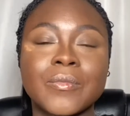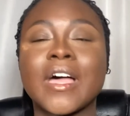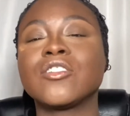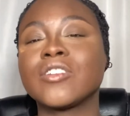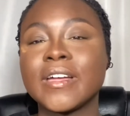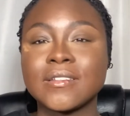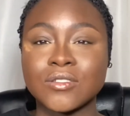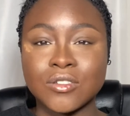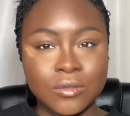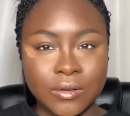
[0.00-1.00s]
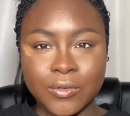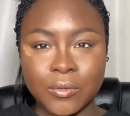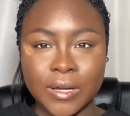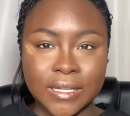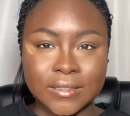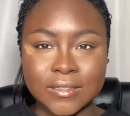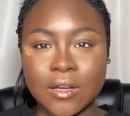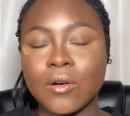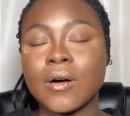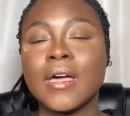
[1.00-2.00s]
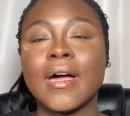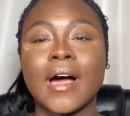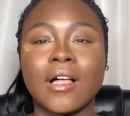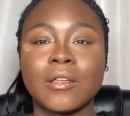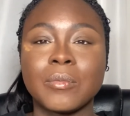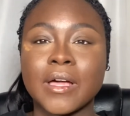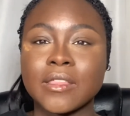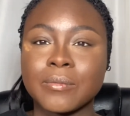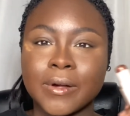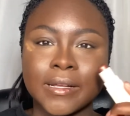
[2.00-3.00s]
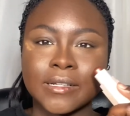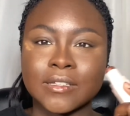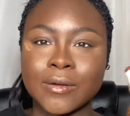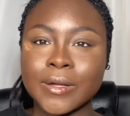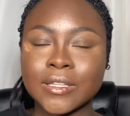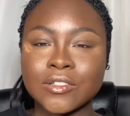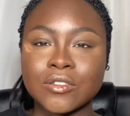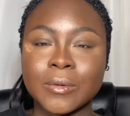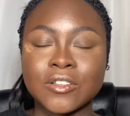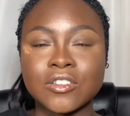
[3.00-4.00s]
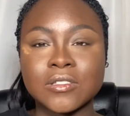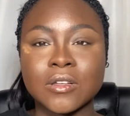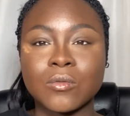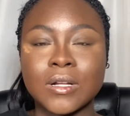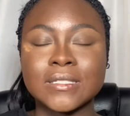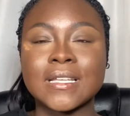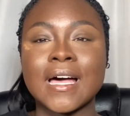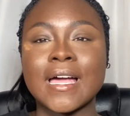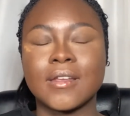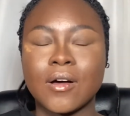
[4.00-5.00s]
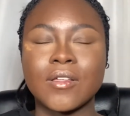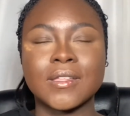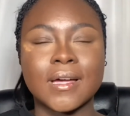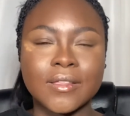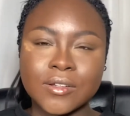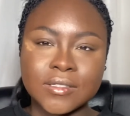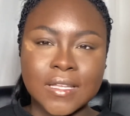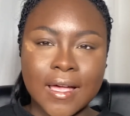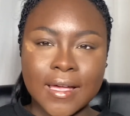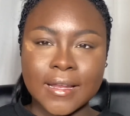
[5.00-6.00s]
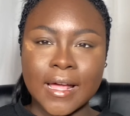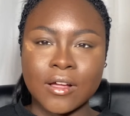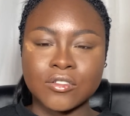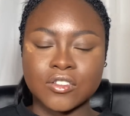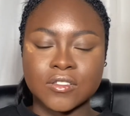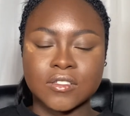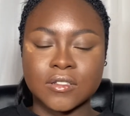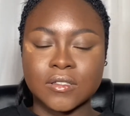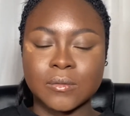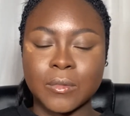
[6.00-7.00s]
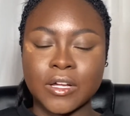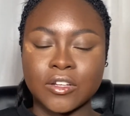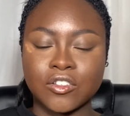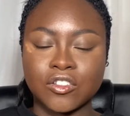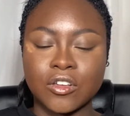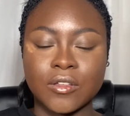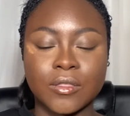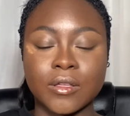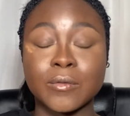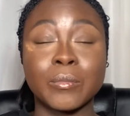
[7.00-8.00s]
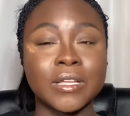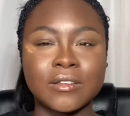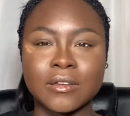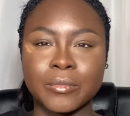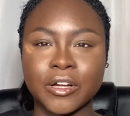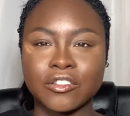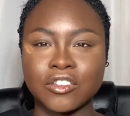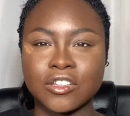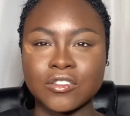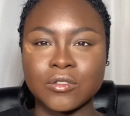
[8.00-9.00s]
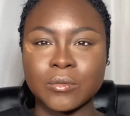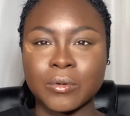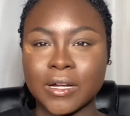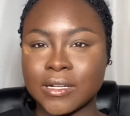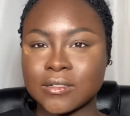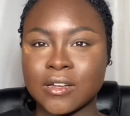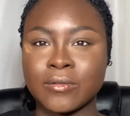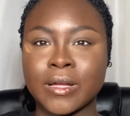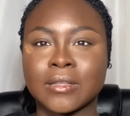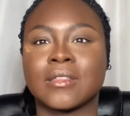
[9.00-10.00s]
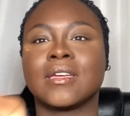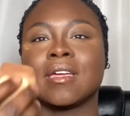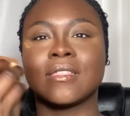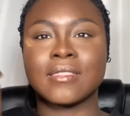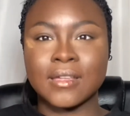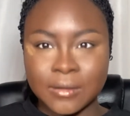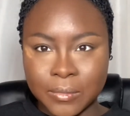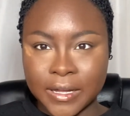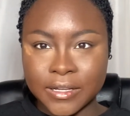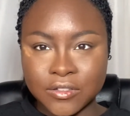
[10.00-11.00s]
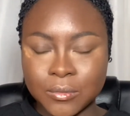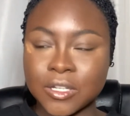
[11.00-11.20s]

I'll try it two different ways. So I'll apply the product directly to my cheeks on one side, and on the other side, I'll just smudge the blending brush into the product directly and then apply it to my